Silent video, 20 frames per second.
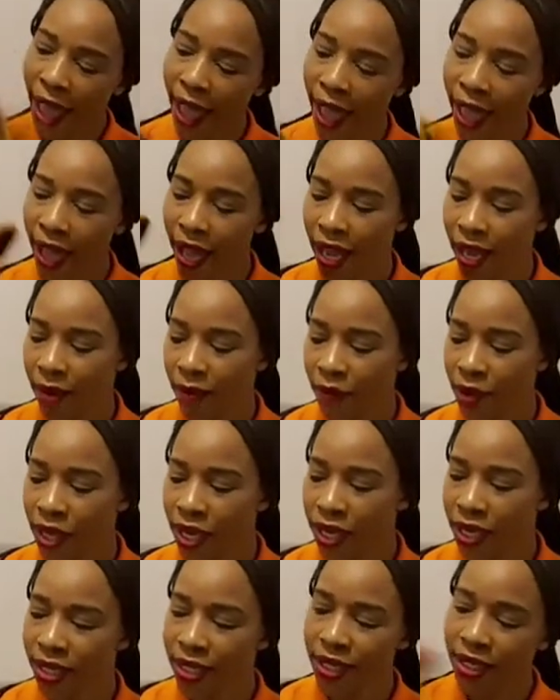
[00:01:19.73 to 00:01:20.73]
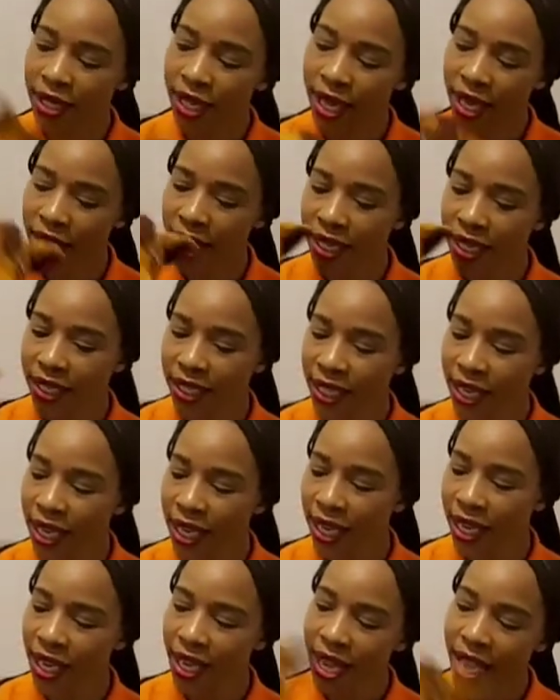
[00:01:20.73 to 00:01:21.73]
A, B, C,
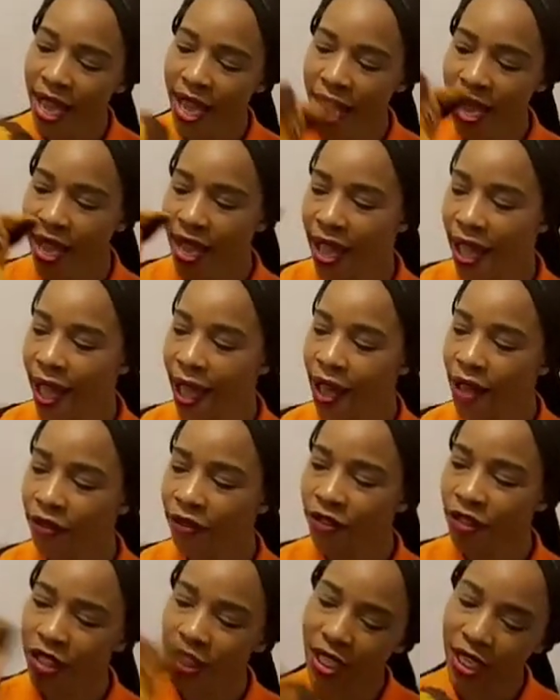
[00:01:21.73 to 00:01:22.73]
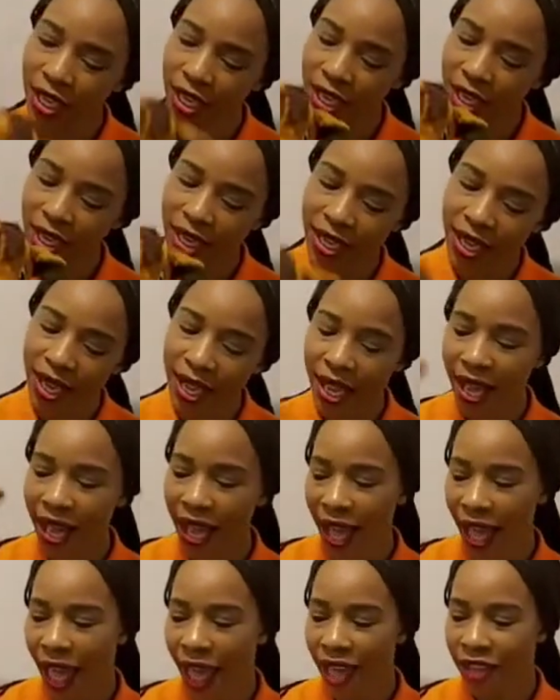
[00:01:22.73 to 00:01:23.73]
D, E, F, G,
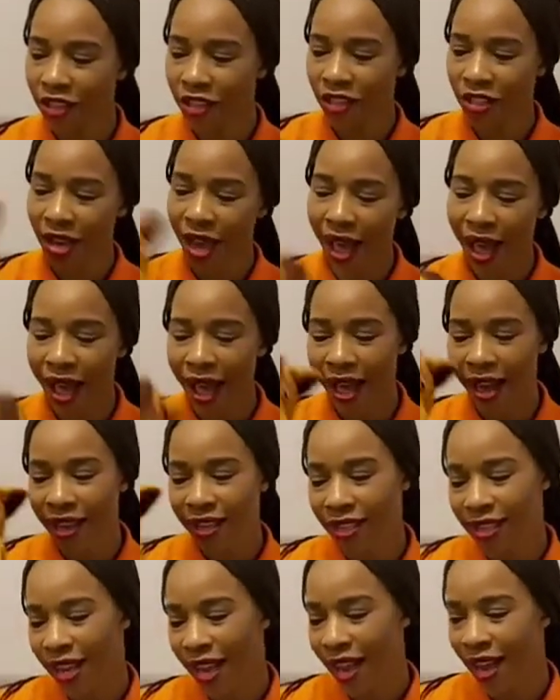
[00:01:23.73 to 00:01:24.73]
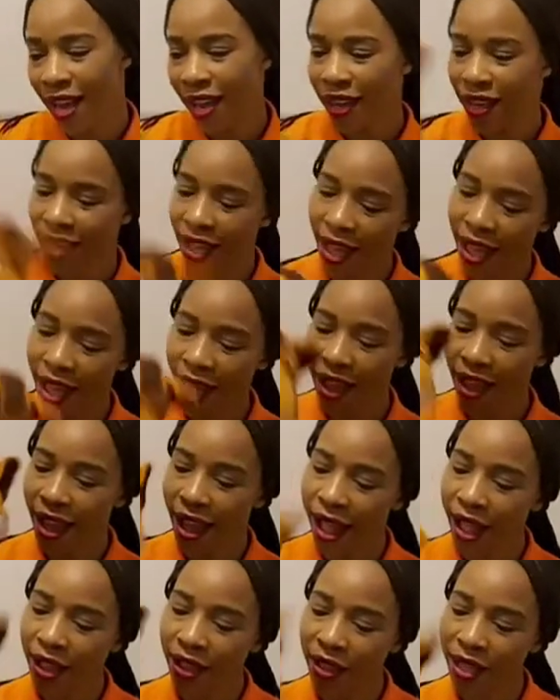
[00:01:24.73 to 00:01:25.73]
H, I, J, K,
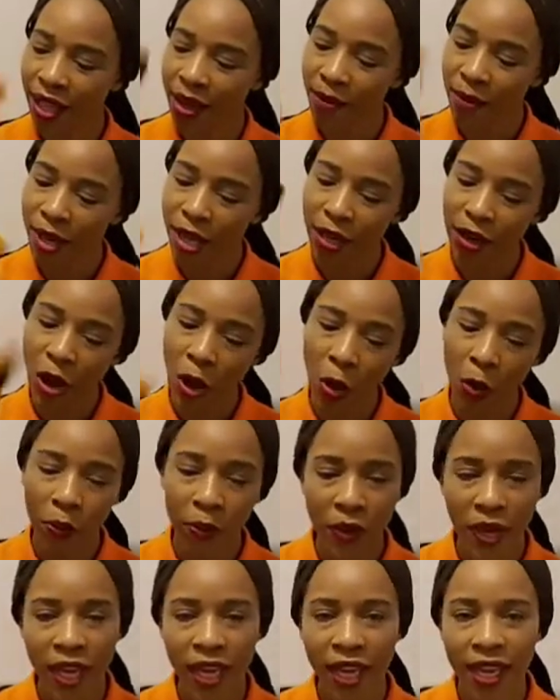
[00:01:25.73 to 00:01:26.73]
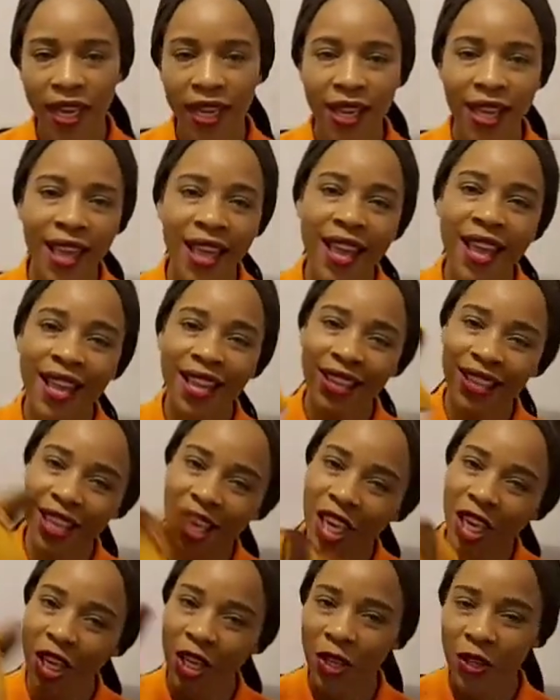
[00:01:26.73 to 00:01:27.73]
L, M, N, O, P.
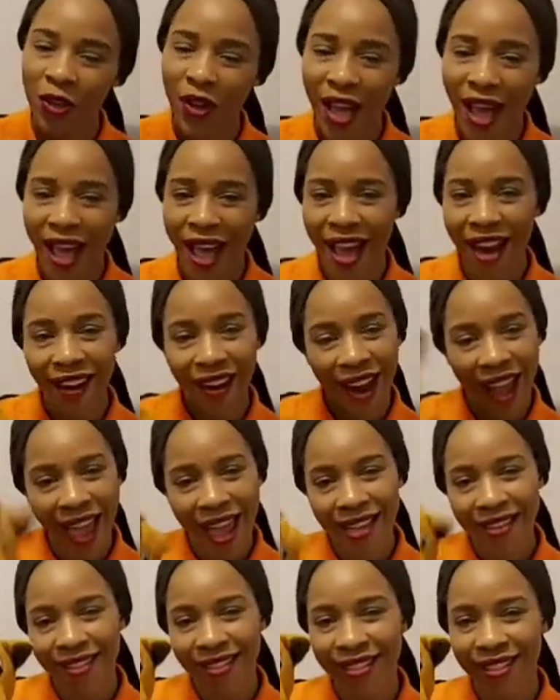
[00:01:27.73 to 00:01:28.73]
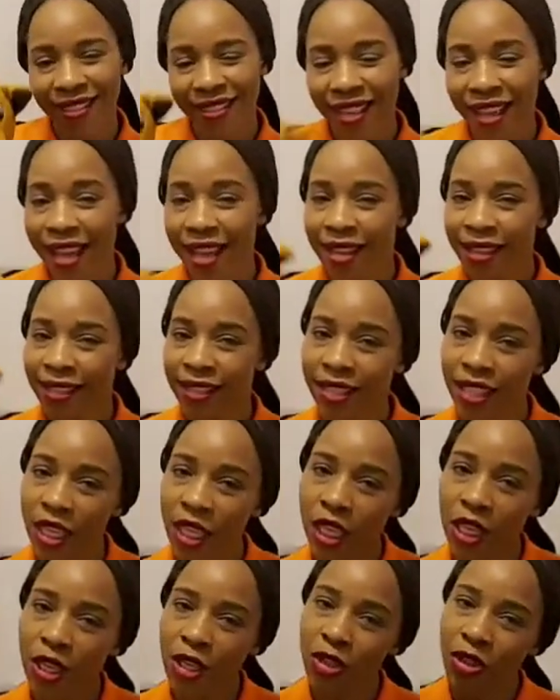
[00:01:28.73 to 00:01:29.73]
Q R S
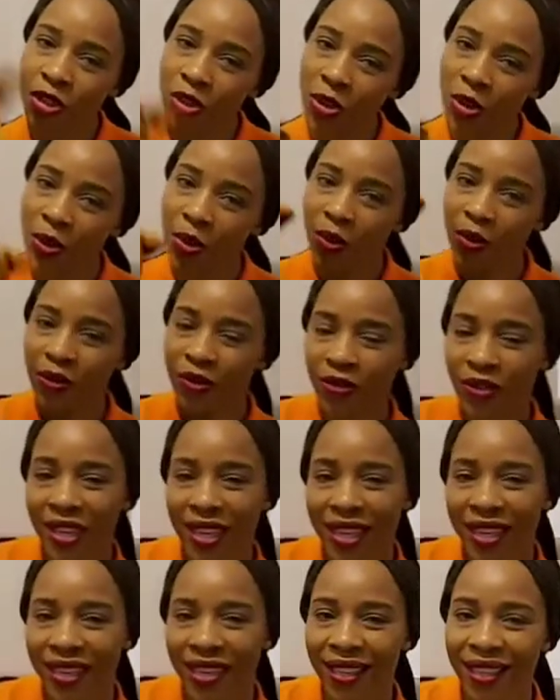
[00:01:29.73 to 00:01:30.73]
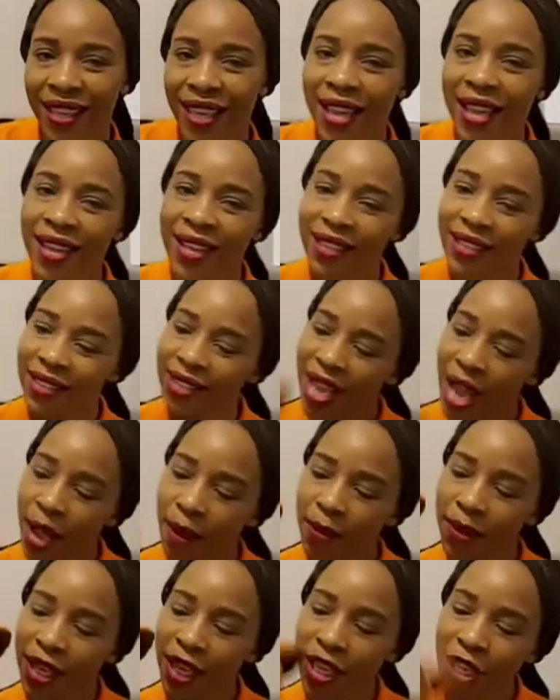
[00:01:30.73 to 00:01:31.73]
T U V
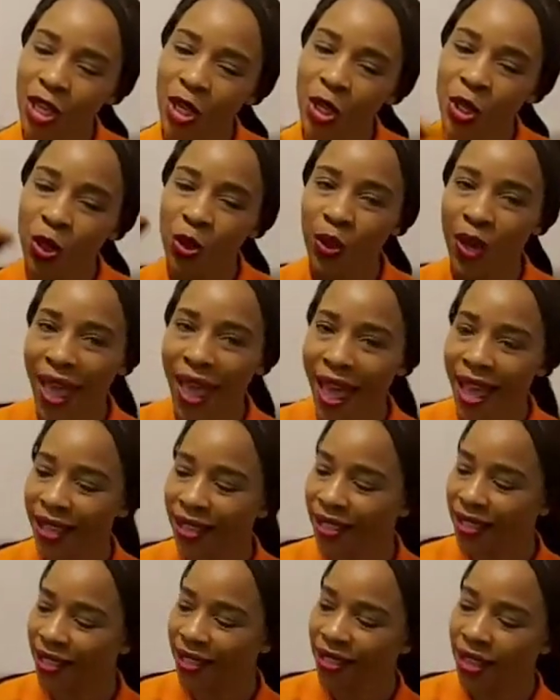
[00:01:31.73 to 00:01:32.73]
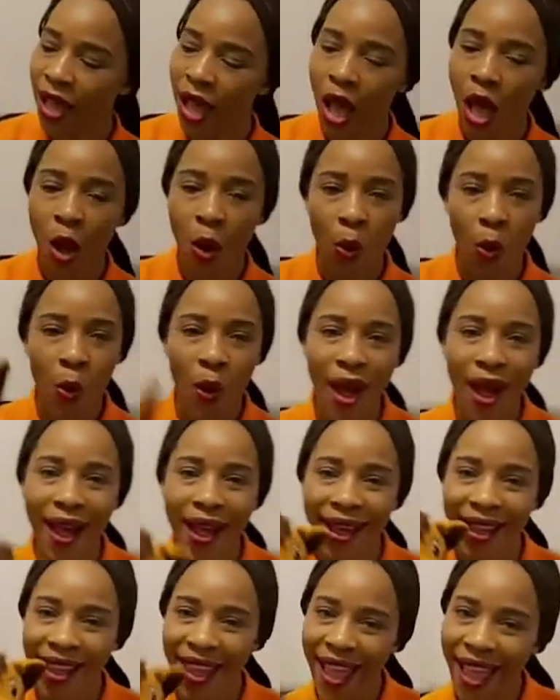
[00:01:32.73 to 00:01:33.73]
W X
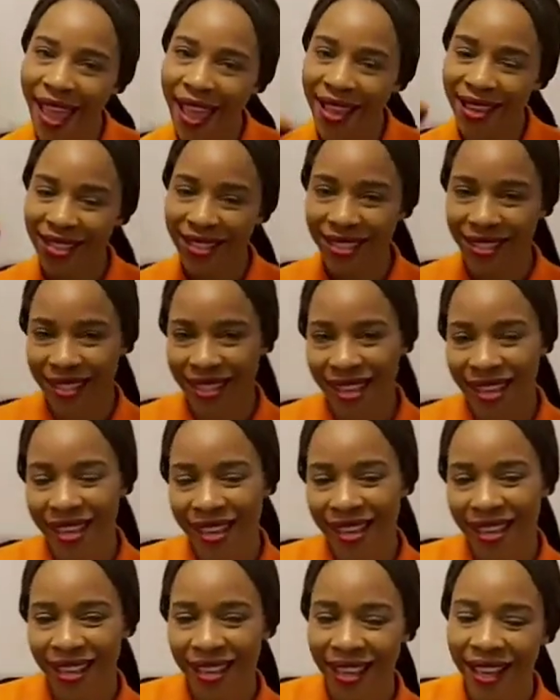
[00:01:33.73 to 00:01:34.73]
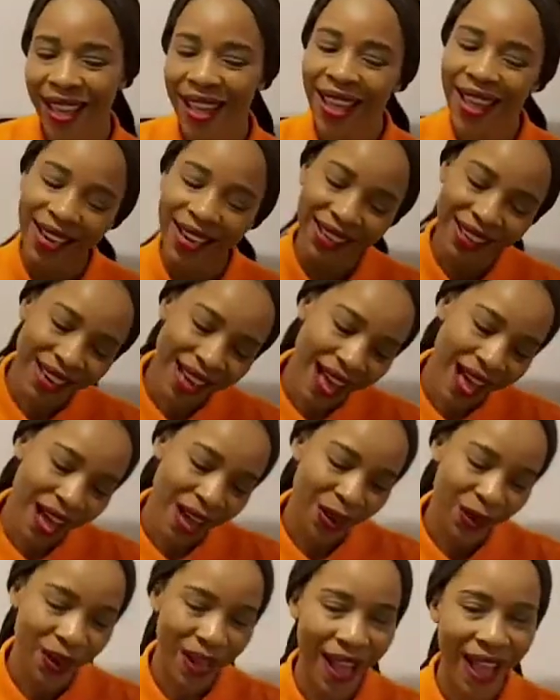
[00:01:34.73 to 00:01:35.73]
Y and Z.
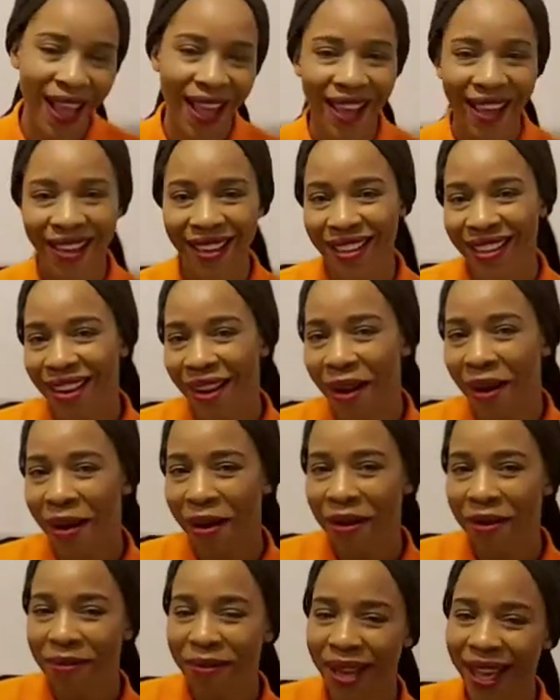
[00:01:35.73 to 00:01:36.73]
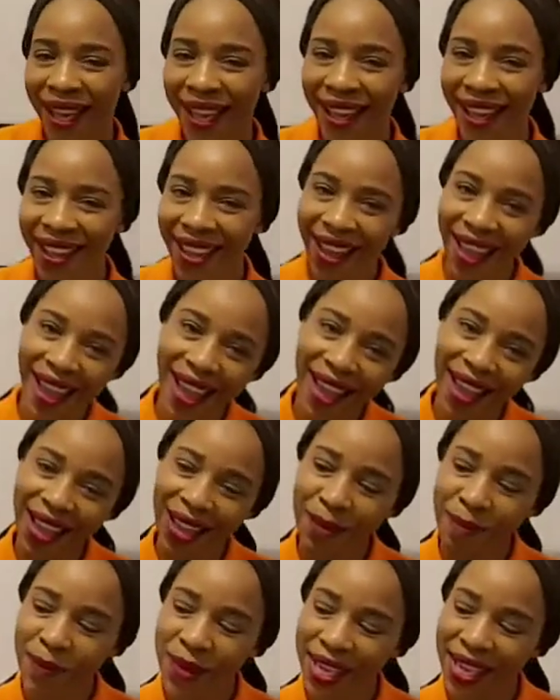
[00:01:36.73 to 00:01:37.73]
Now I know my
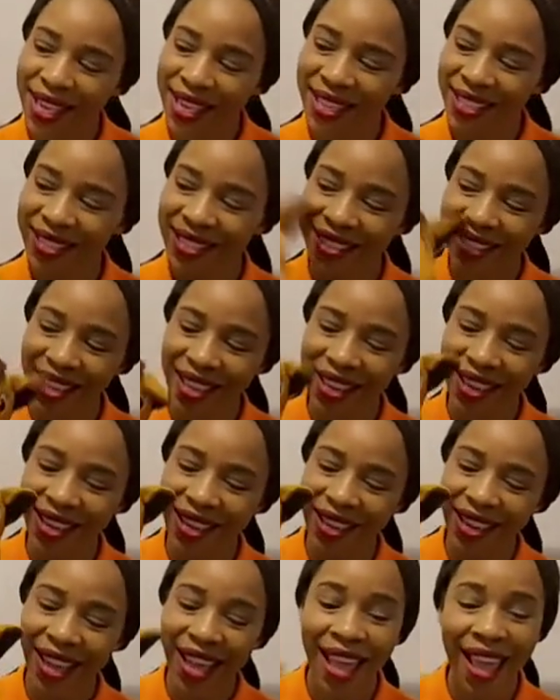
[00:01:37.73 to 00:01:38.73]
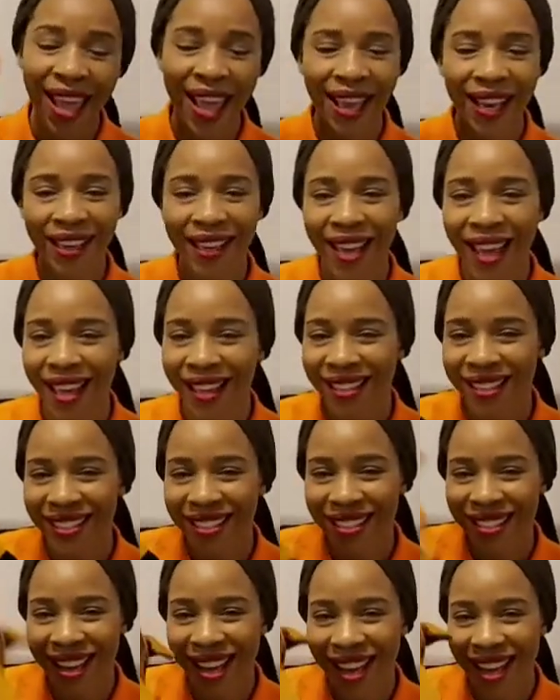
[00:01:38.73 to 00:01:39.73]
ABC.
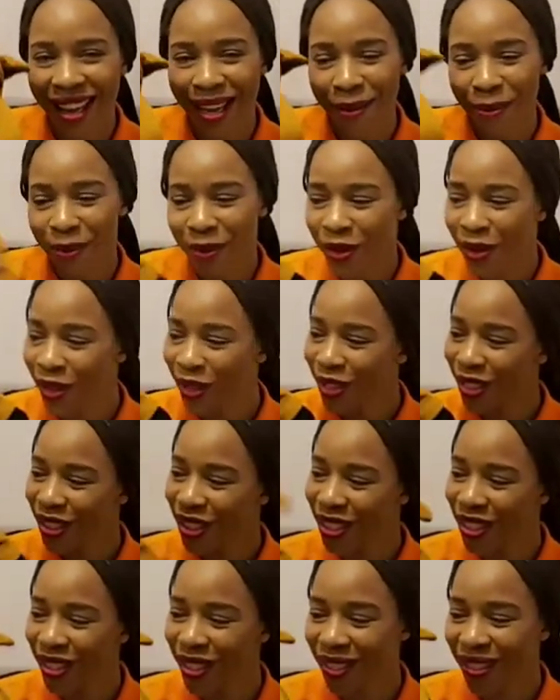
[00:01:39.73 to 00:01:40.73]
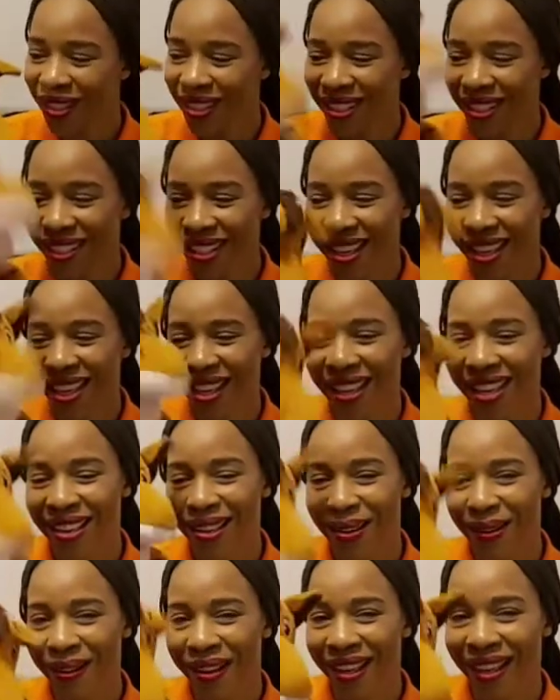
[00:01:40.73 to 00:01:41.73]
Next time, won't you
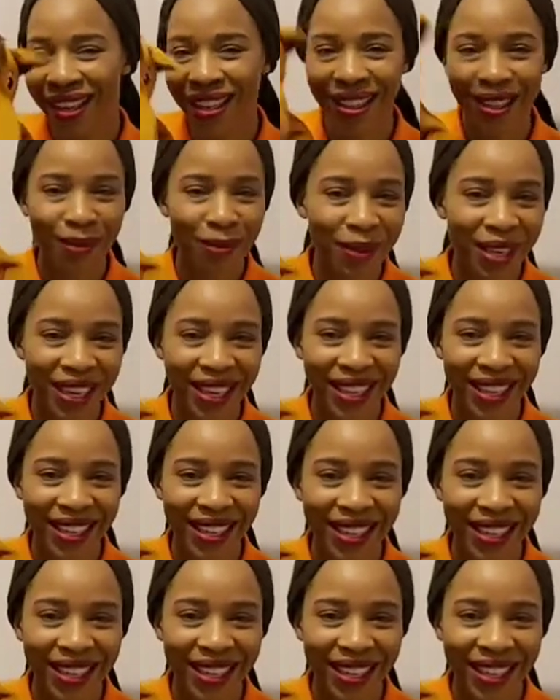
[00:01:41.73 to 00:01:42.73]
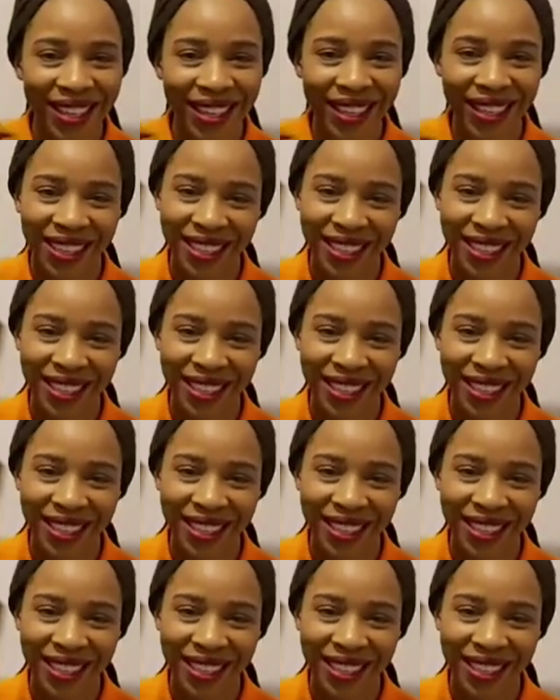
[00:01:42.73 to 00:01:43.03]
sing with me?